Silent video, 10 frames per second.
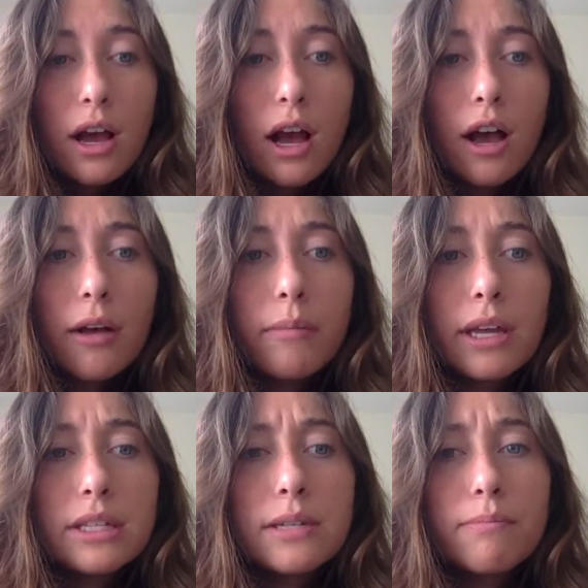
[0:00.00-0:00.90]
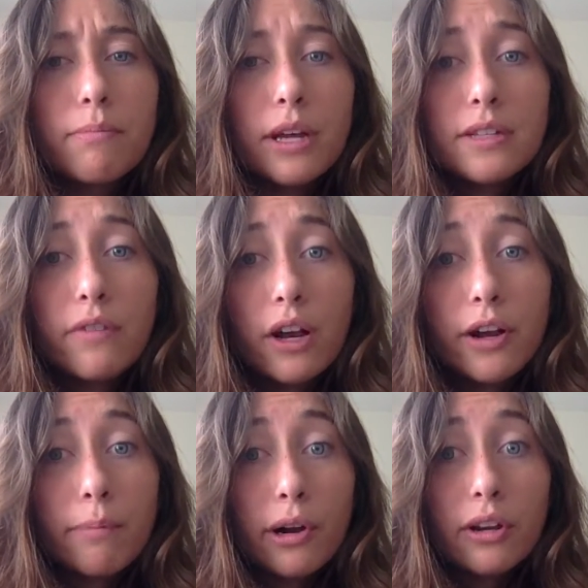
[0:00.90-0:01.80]
It's
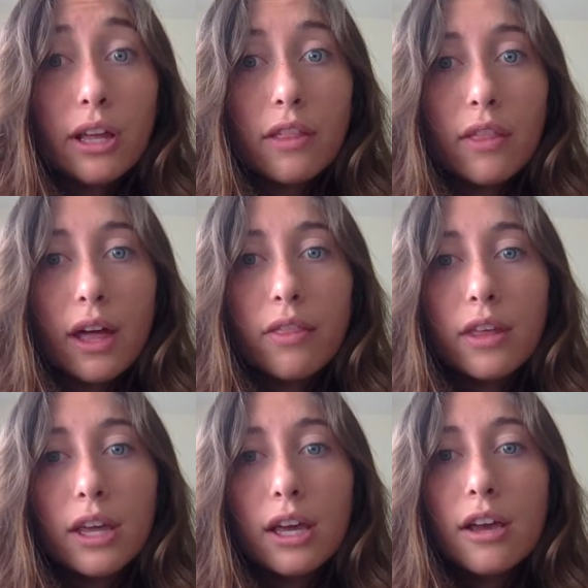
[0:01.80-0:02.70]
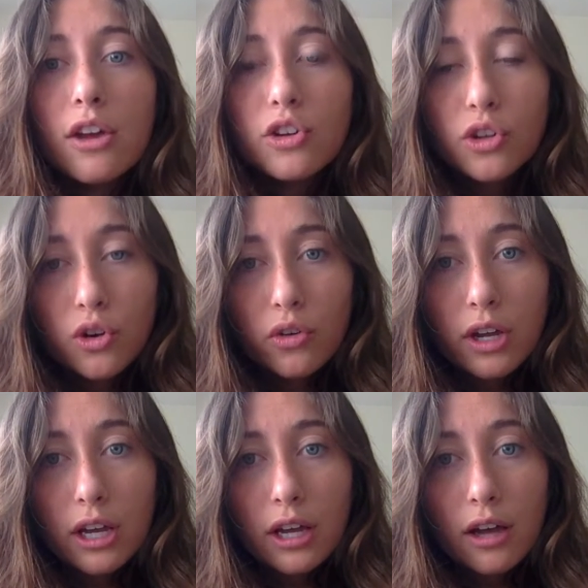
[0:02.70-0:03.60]
very pertinent that the
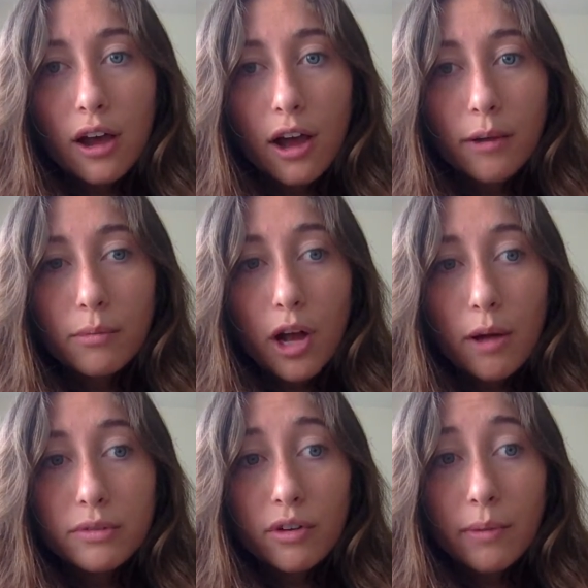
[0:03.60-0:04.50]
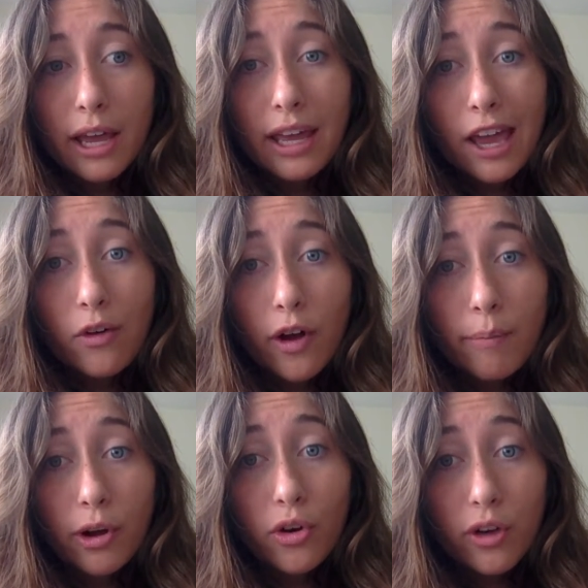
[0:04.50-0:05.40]
degree comes from a
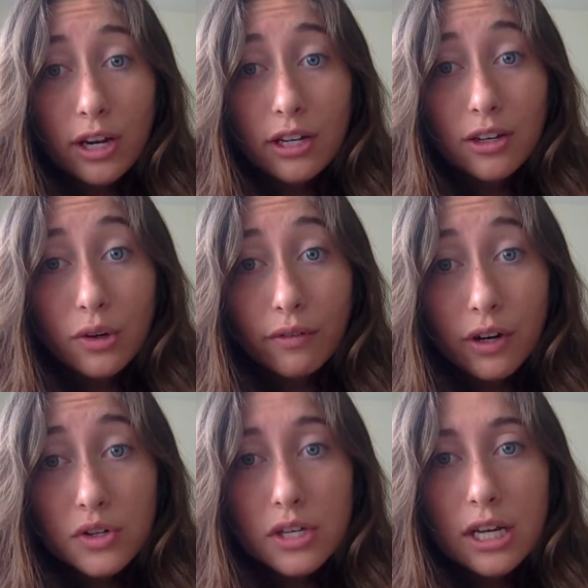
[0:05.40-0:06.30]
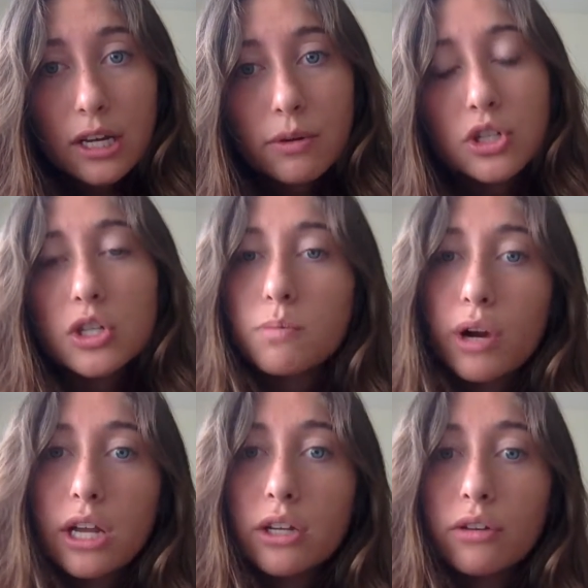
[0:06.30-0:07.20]
CACREP accredited university, which is
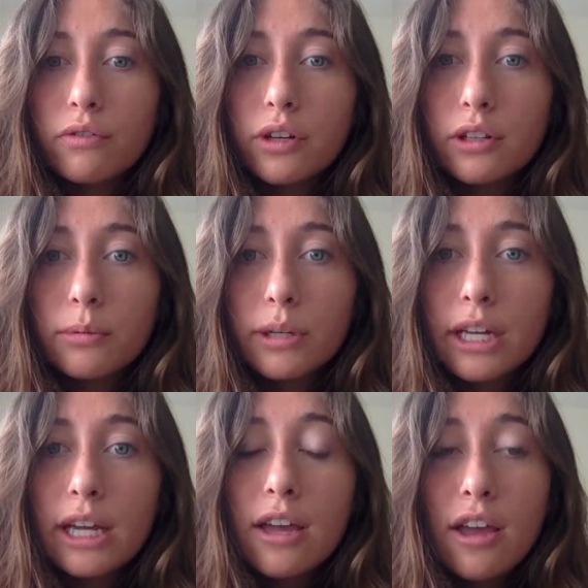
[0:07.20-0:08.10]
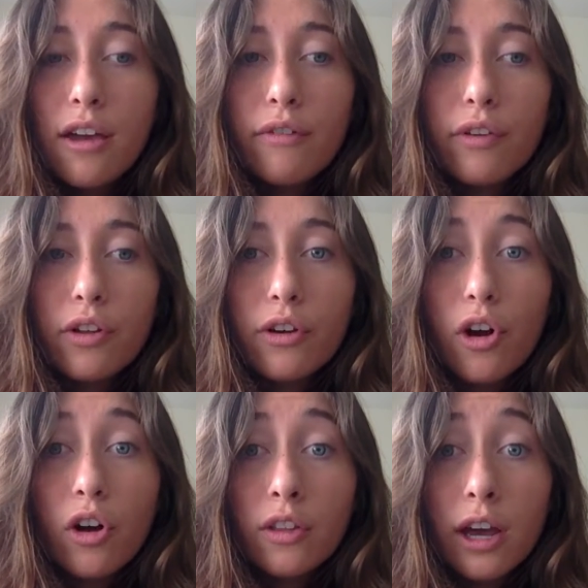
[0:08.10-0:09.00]
brand new for Liberty for their
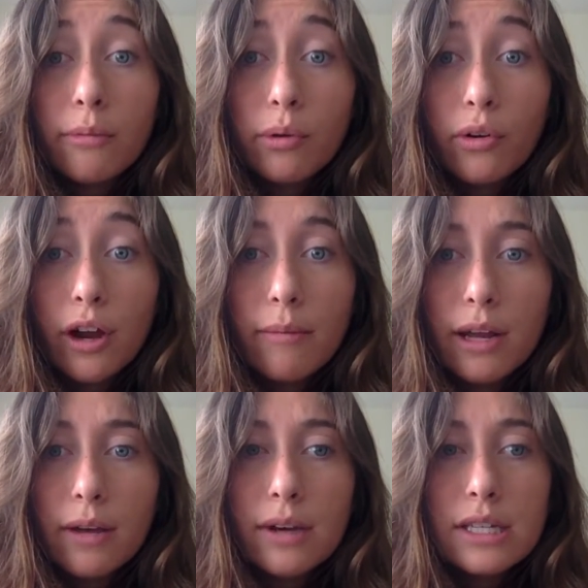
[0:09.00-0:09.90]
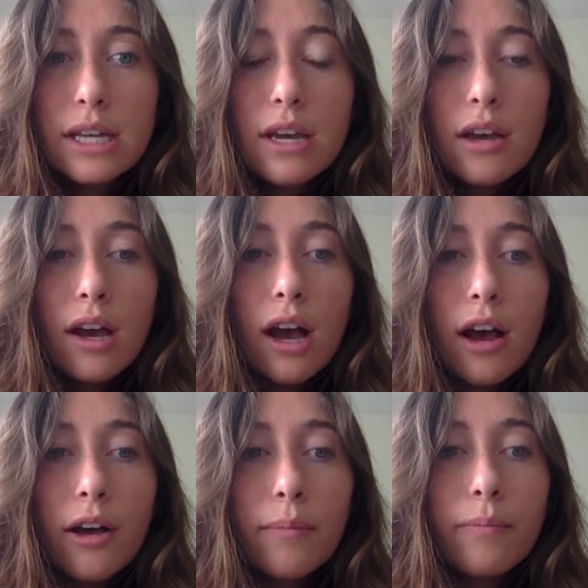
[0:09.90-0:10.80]
online program anyways,
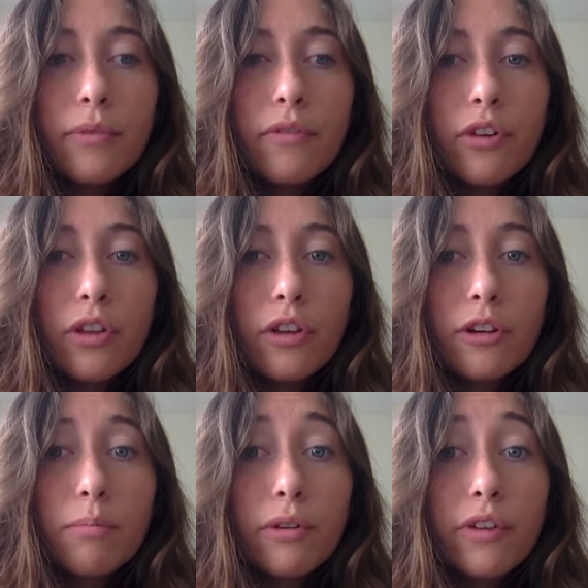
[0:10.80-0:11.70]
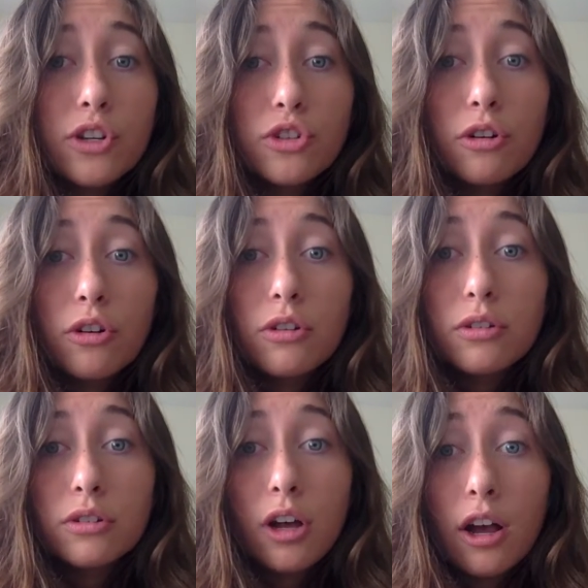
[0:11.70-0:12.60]
for the professional
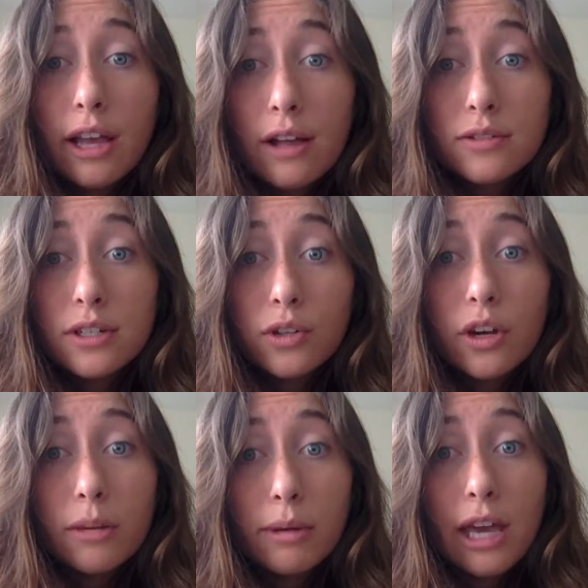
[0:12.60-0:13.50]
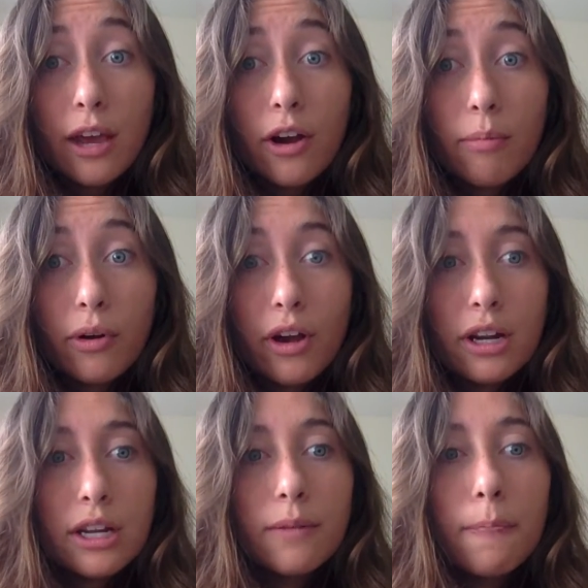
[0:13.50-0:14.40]
counseling degree to be CACREP
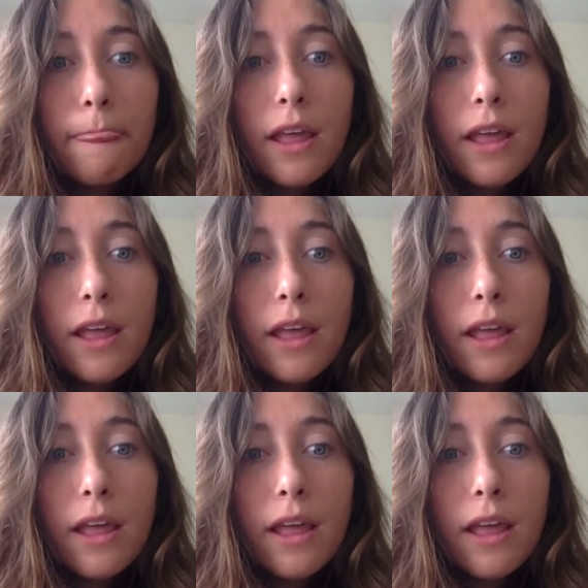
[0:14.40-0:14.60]
accredited.